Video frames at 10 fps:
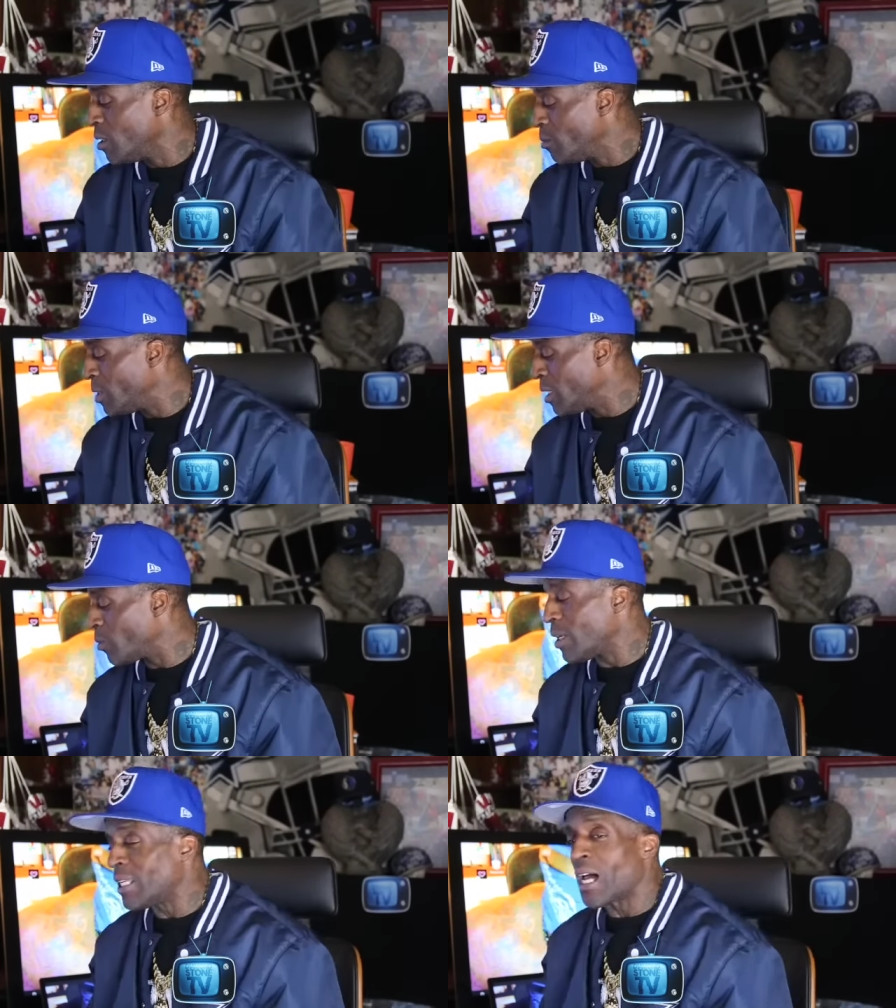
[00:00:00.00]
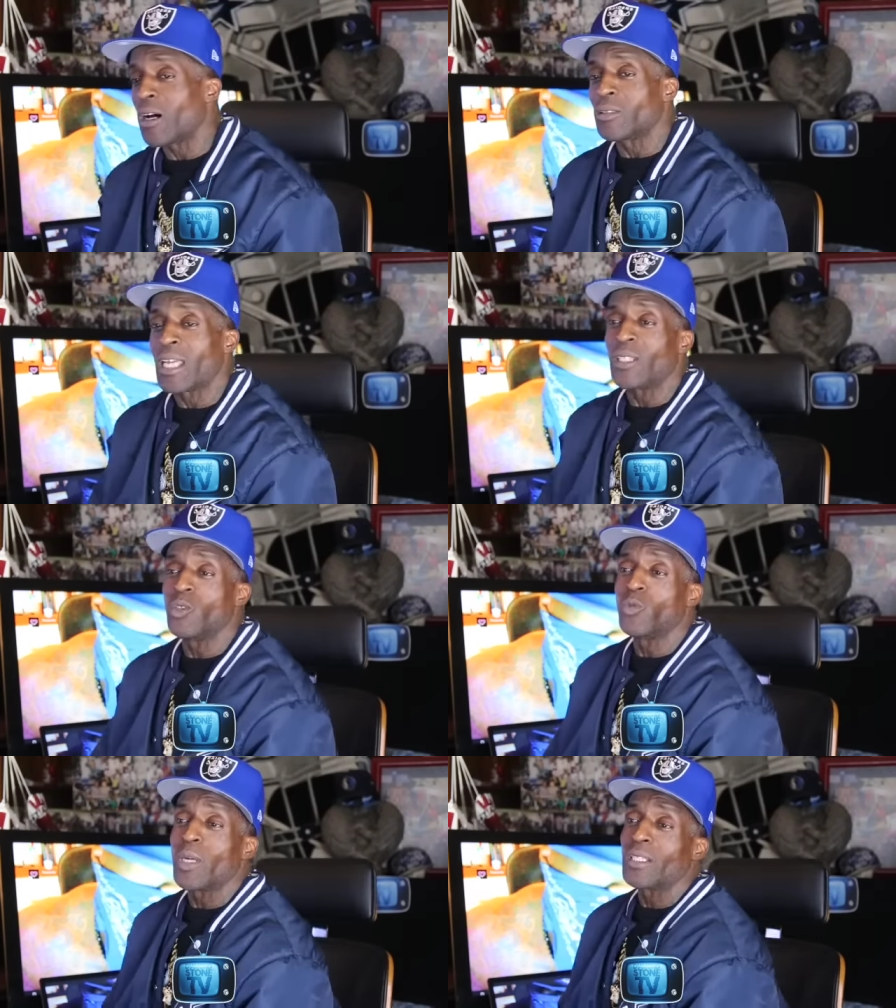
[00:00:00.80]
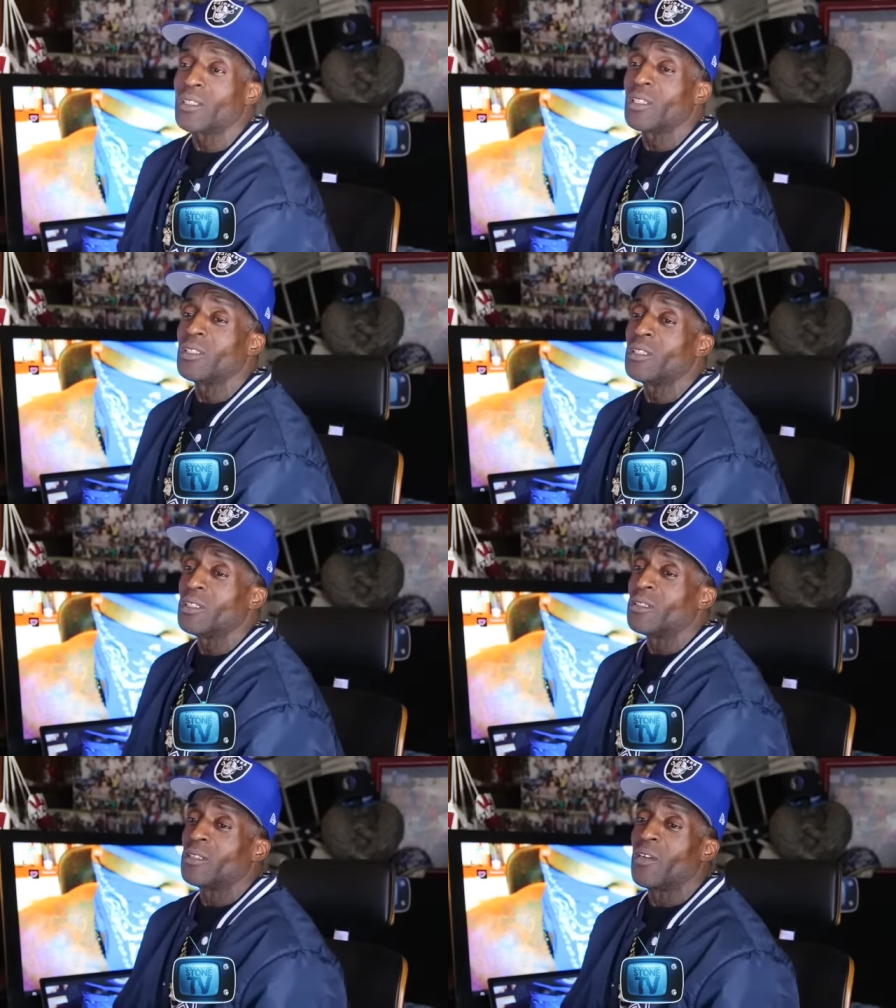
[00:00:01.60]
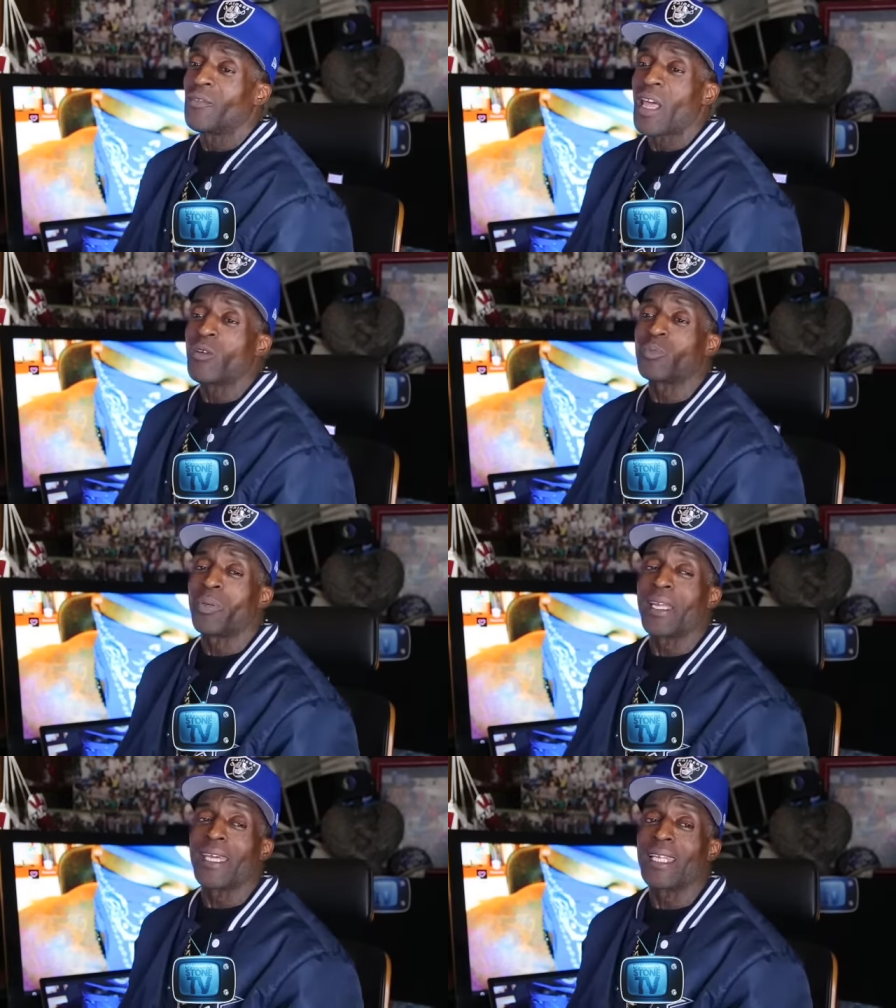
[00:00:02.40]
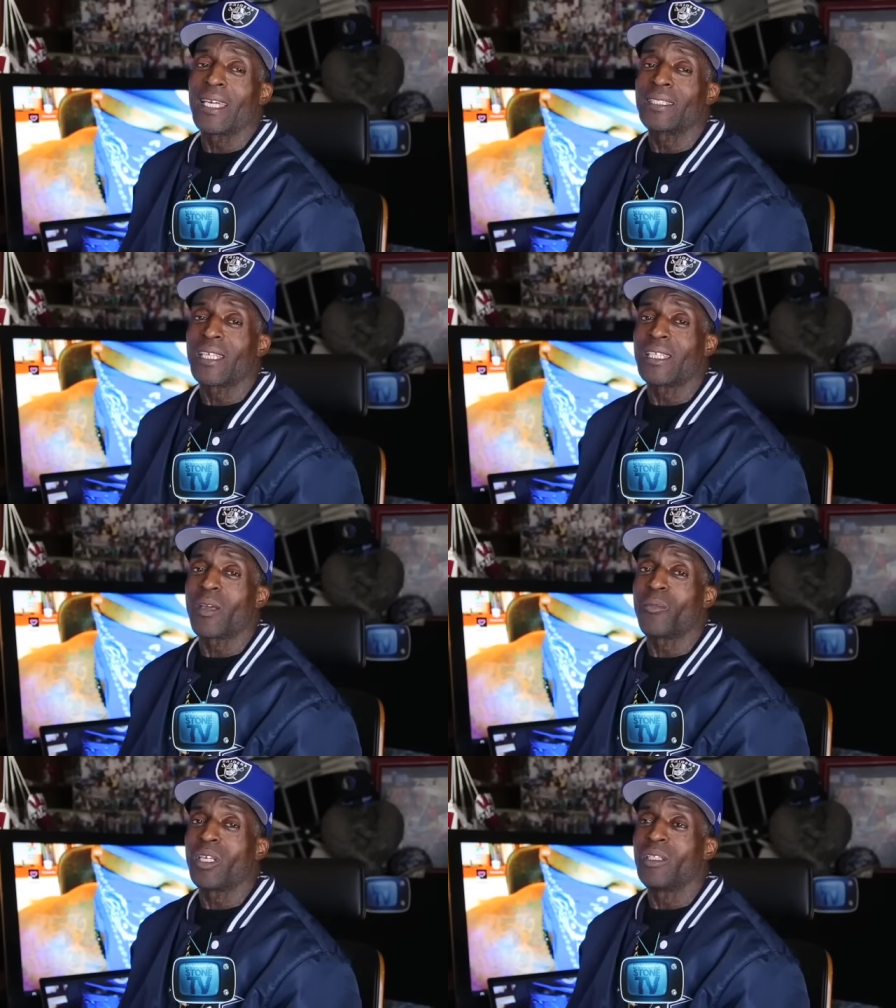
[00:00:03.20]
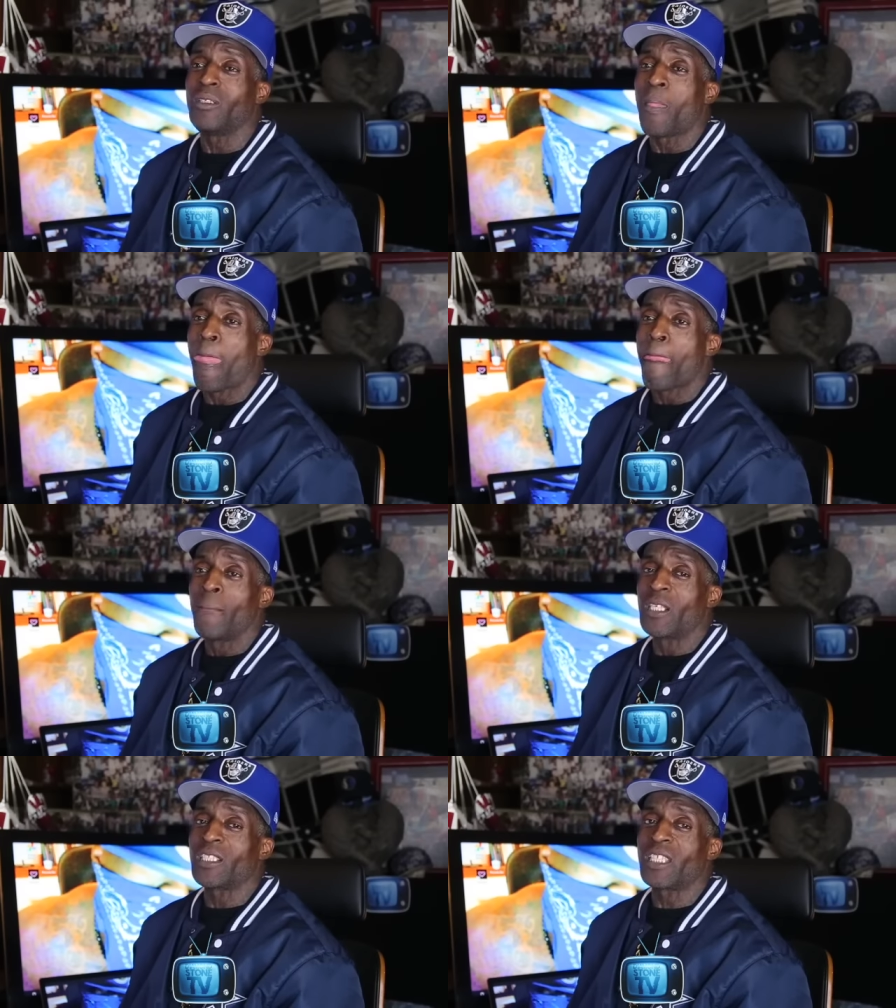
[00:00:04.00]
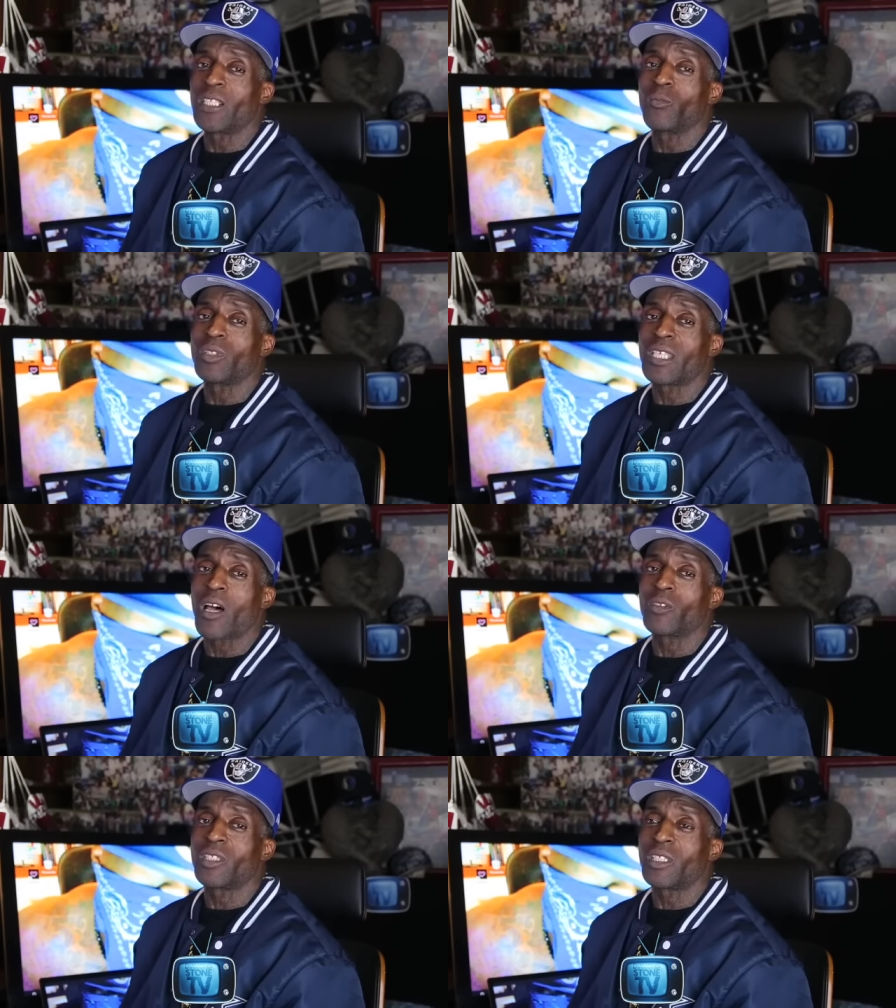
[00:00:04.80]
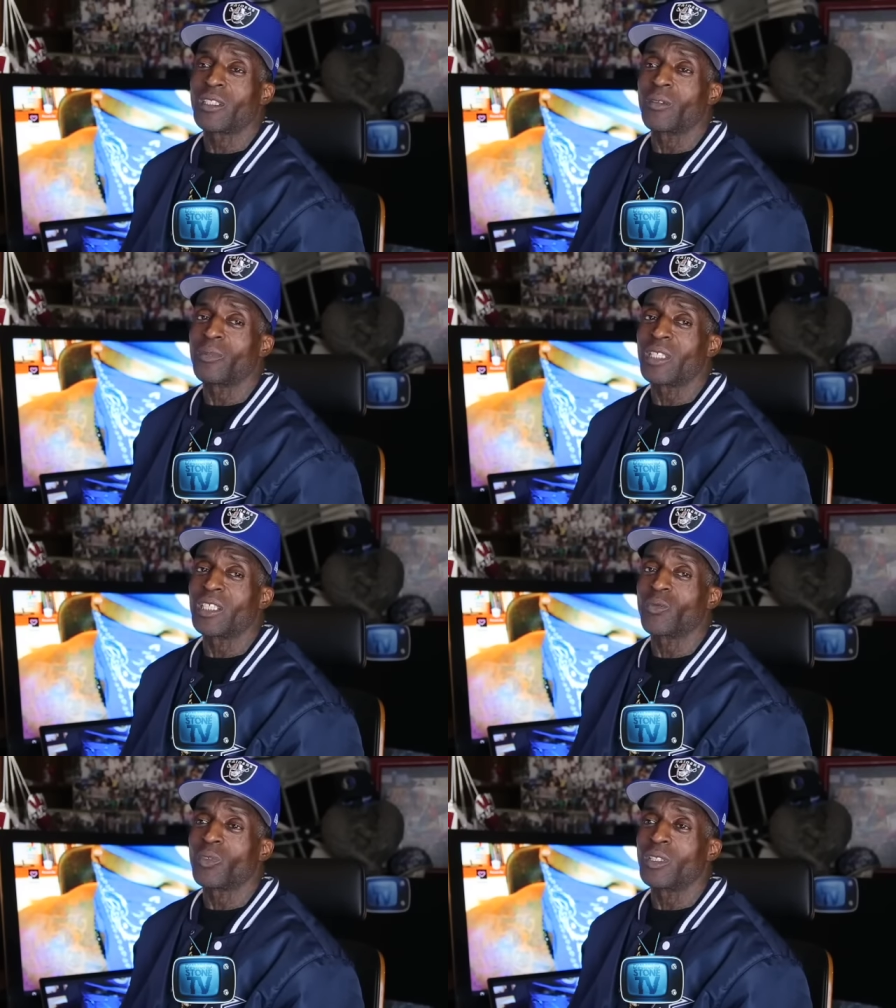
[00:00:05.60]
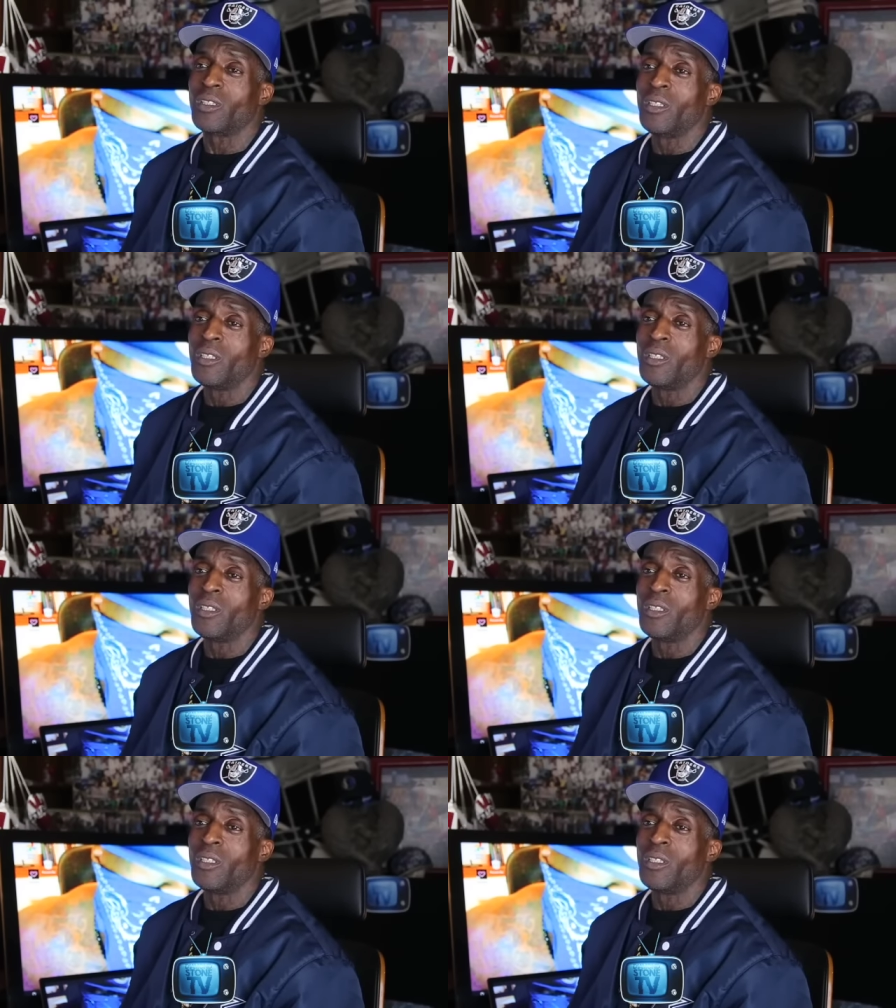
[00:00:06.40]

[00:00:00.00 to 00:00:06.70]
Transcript: But anyway, now that dude right there, if that was playing like that, that mean the setup was all set up, and guess what?